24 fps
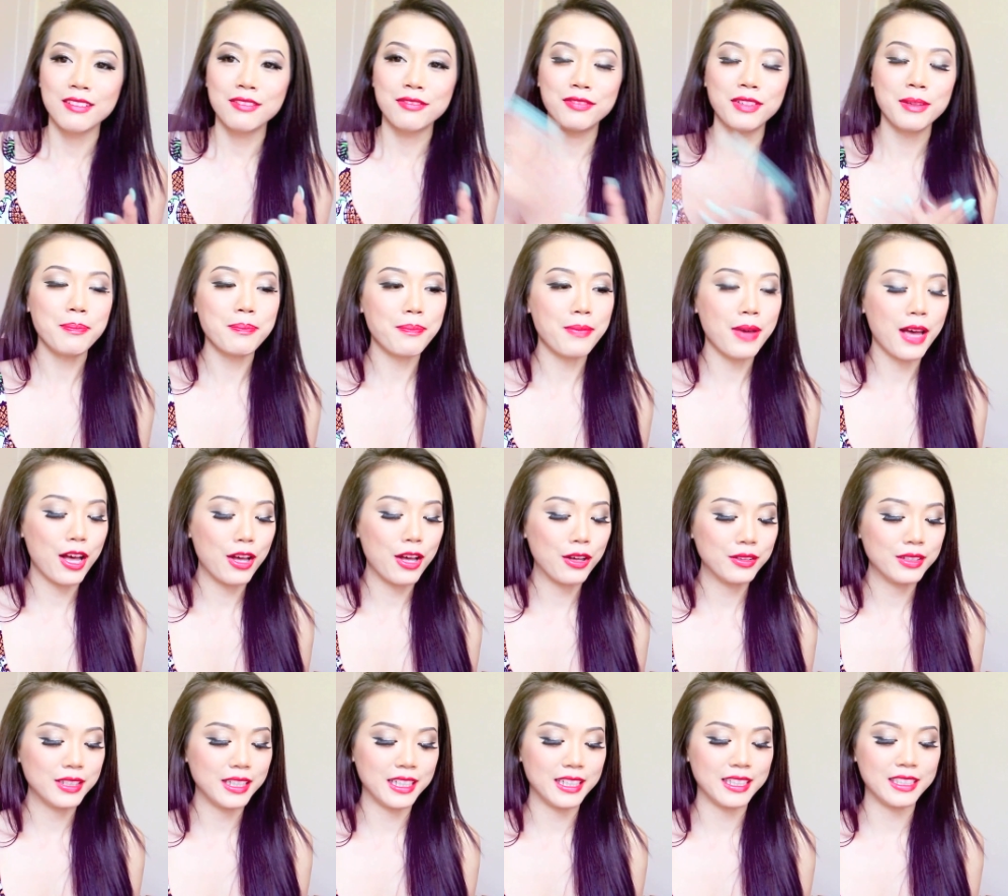Flip
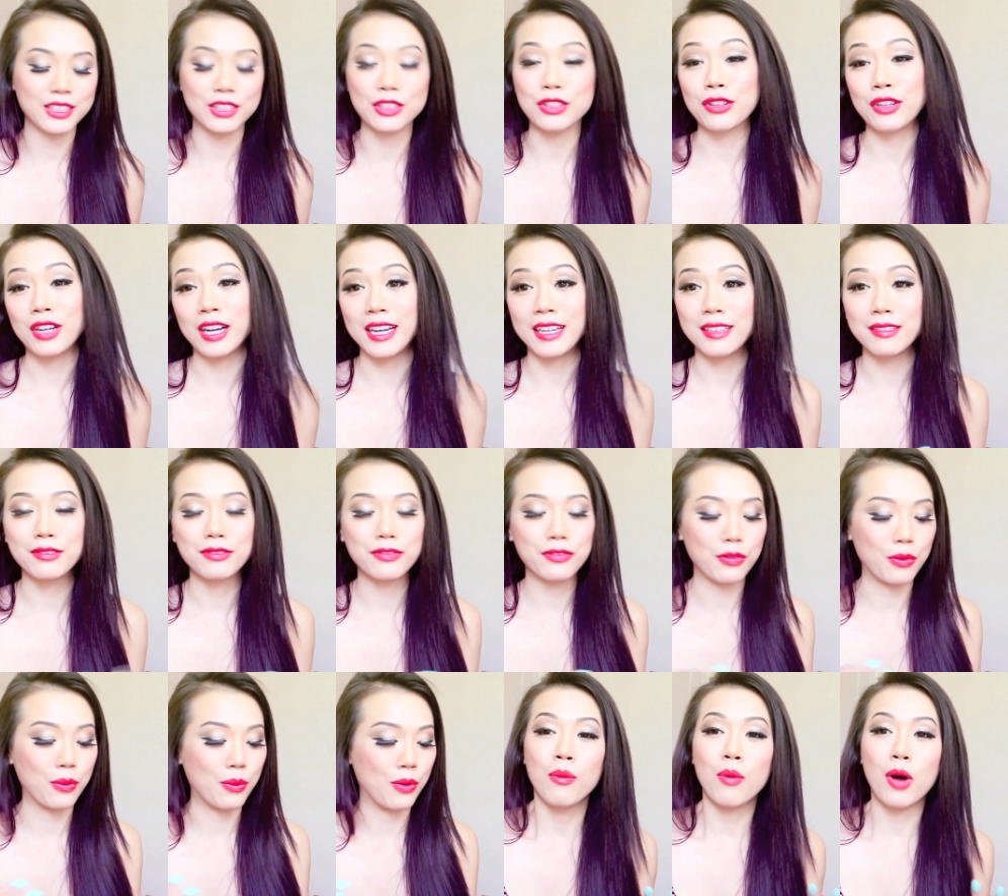belt is great
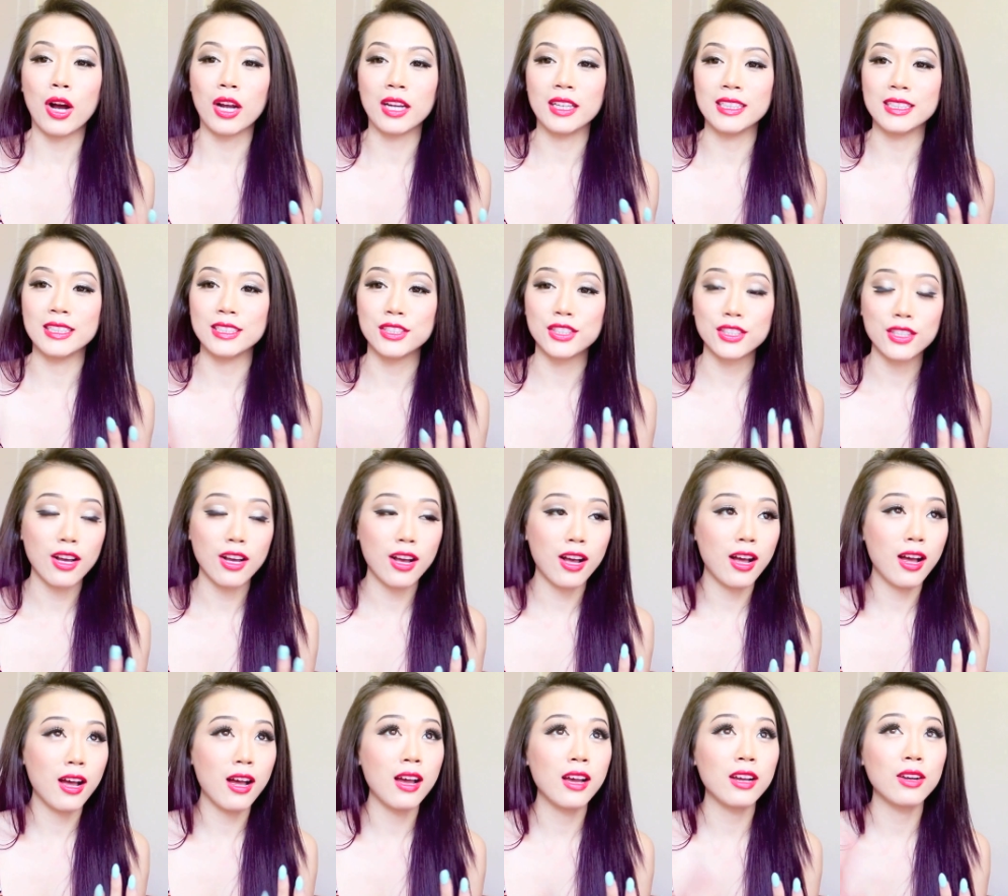for walking the
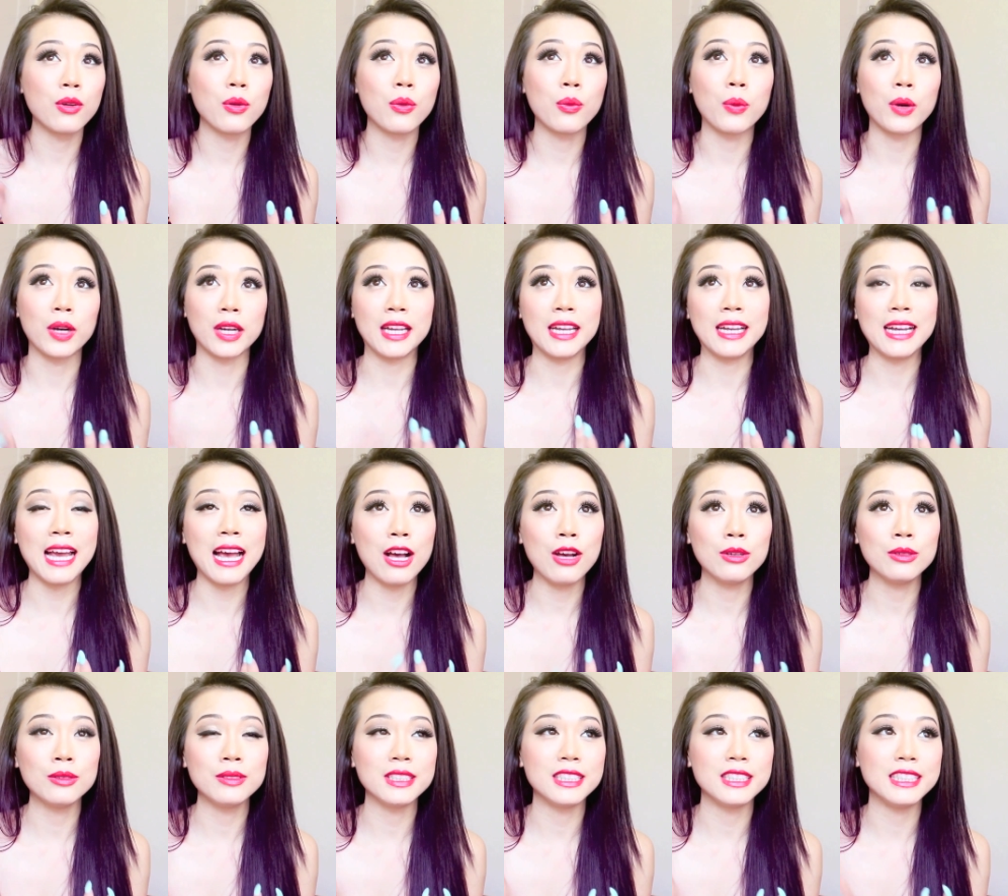dog, working
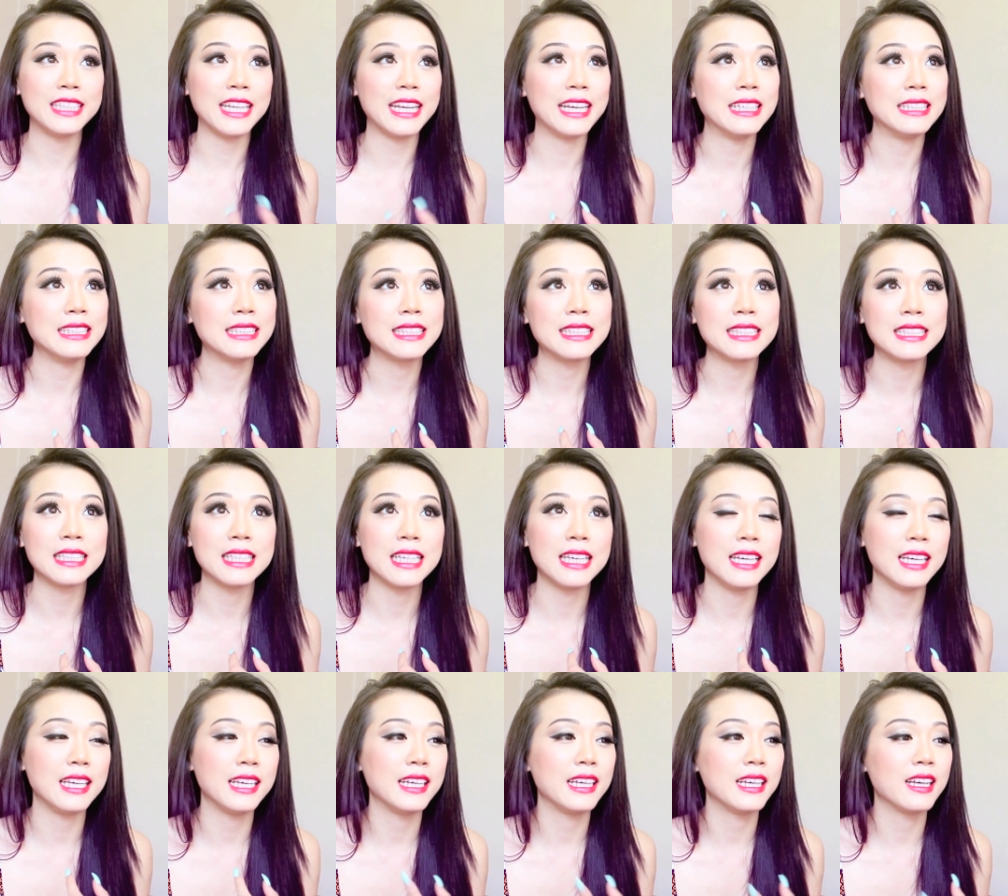out,
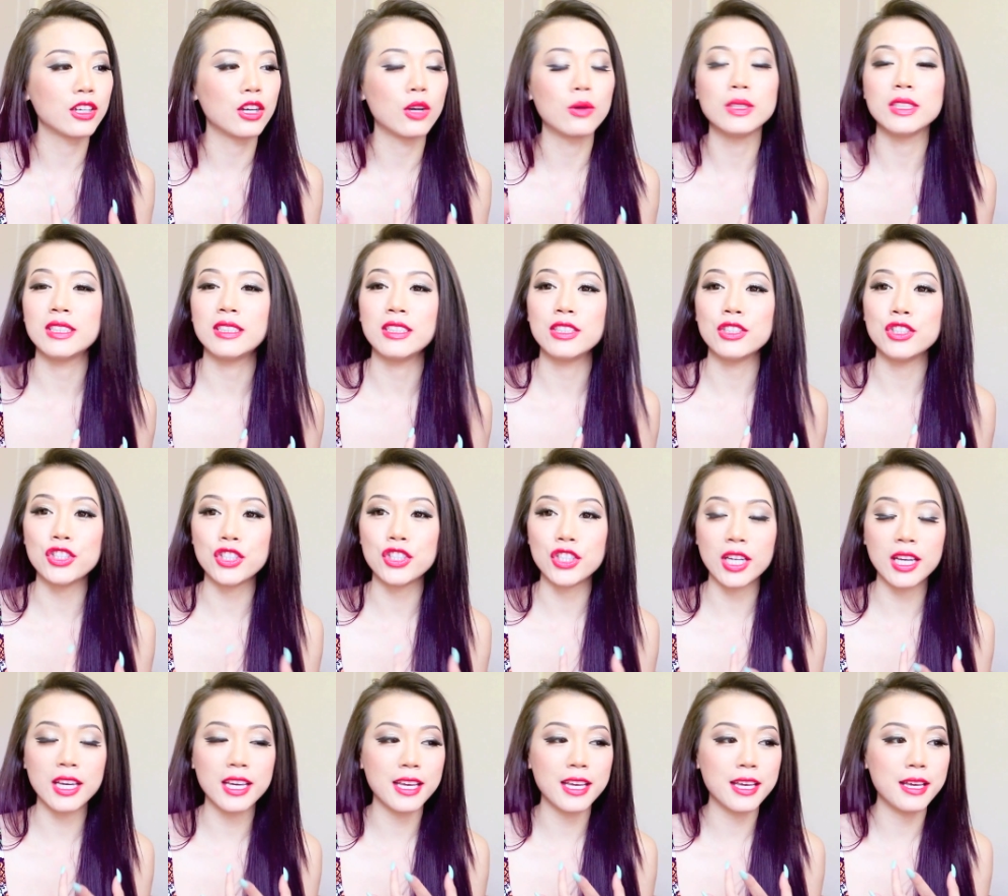dancing, going to the
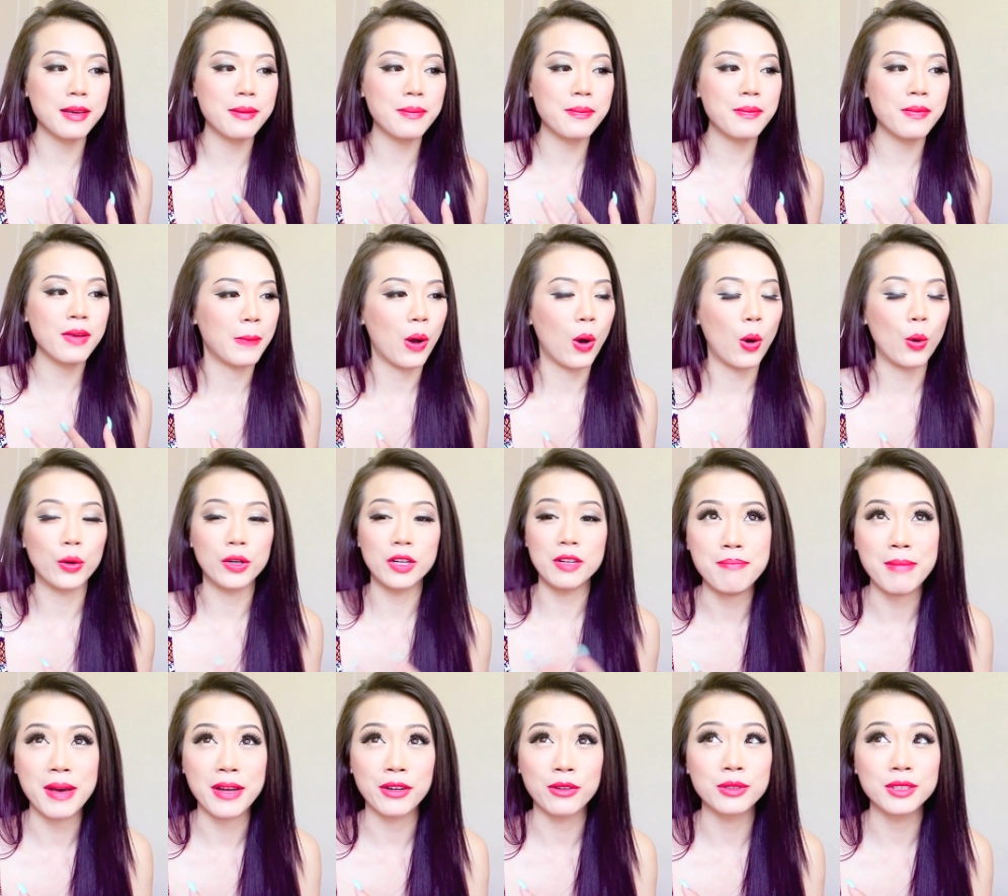gym, holding
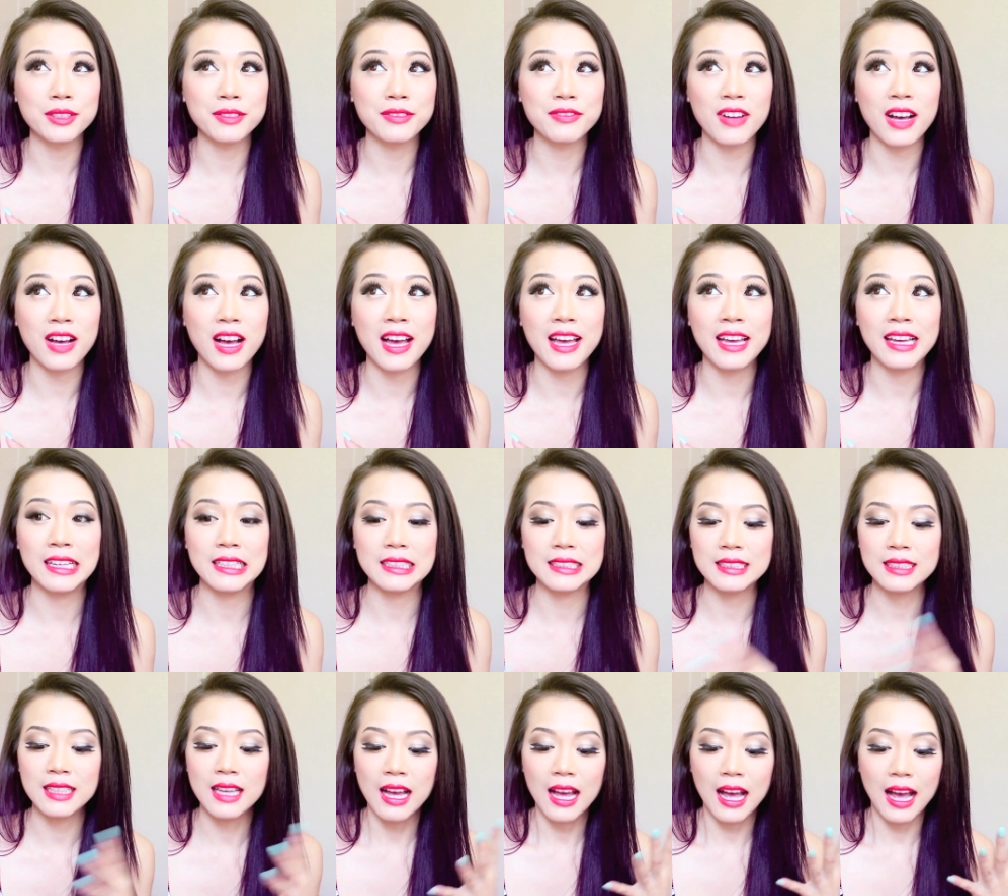medical
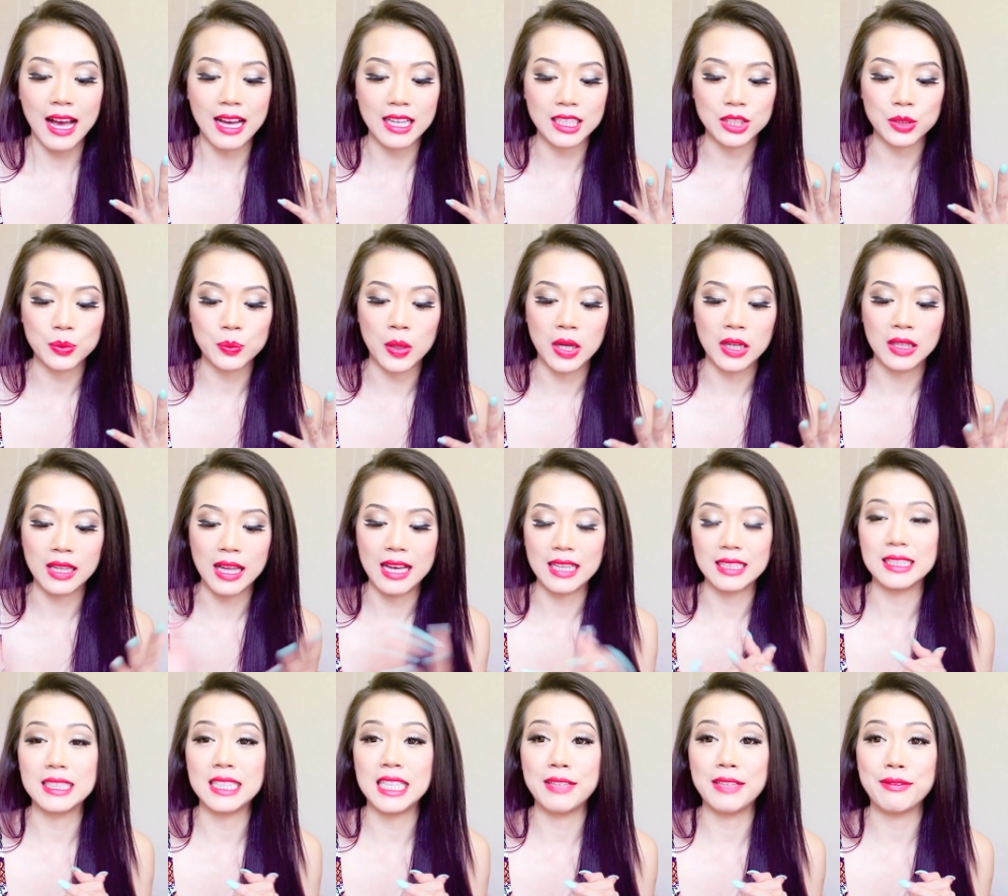device, as well
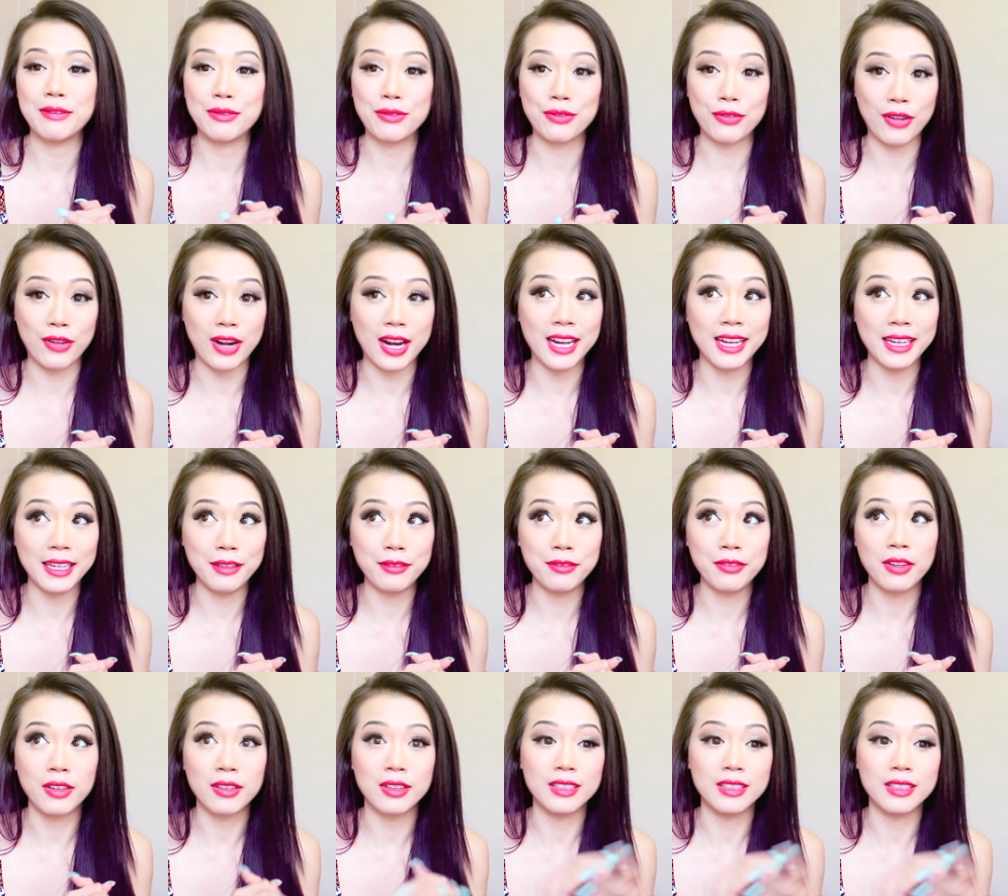as even rave.